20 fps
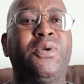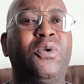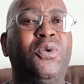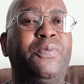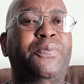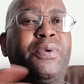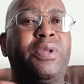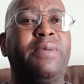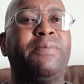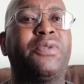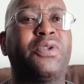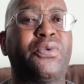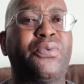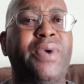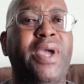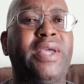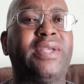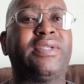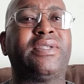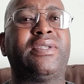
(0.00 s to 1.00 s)
who put him to
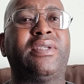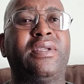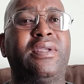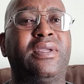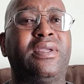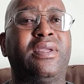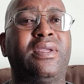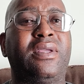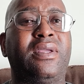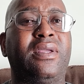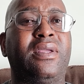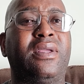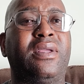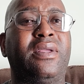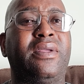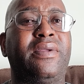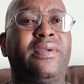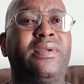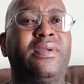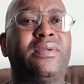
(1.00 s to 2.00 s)
rest,
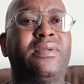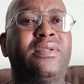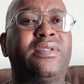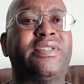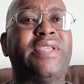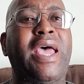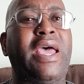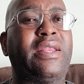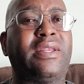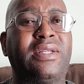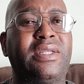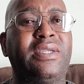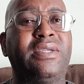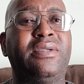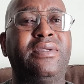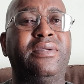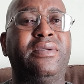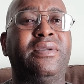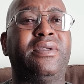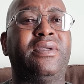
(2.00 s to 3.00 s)
sadly,
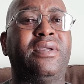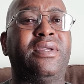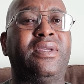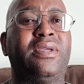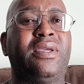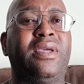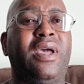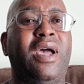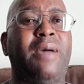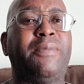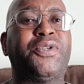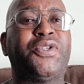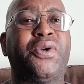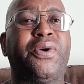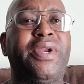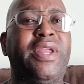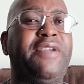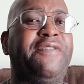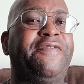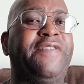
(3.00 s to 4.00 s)
I'm
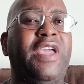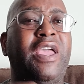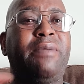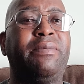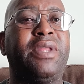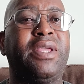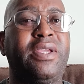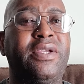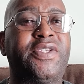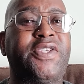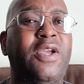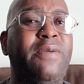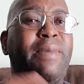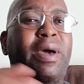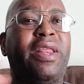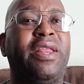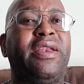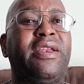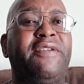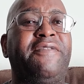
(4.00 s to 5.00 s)
sure their family,
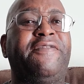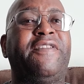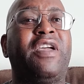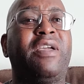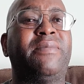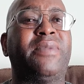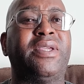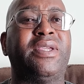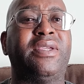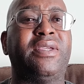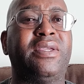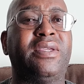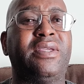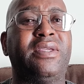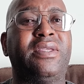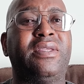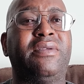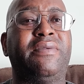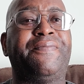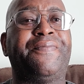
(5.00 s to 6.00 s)
somebody in their family,
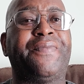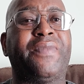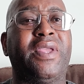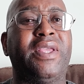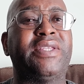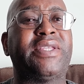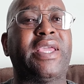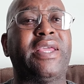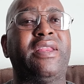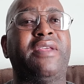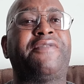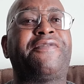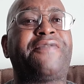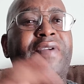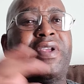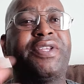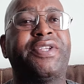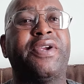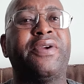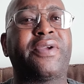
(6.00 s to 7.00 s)
is getting a
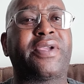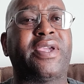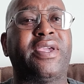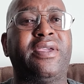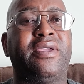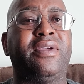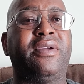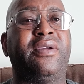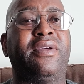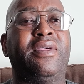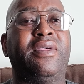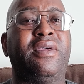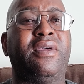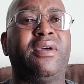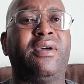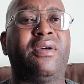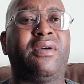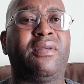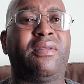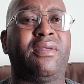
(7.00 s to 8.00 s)
free turkey
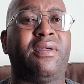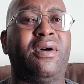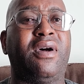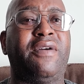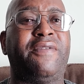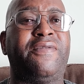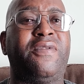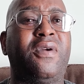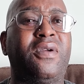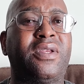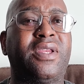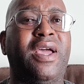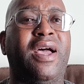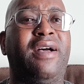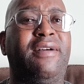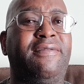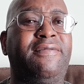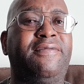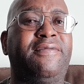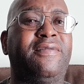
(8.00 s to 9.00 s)
off young
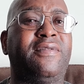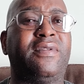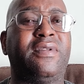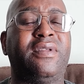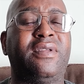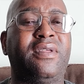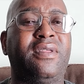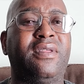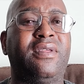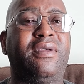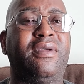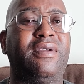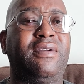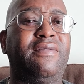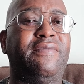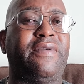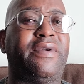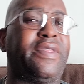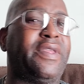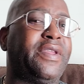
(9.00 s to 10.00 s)
Dolph
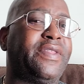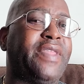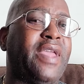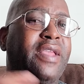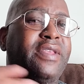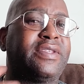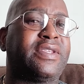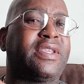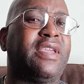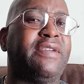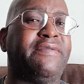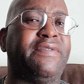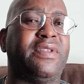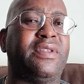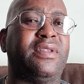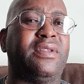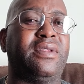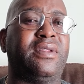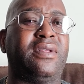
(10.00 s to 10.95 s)
for their Thanksgiving.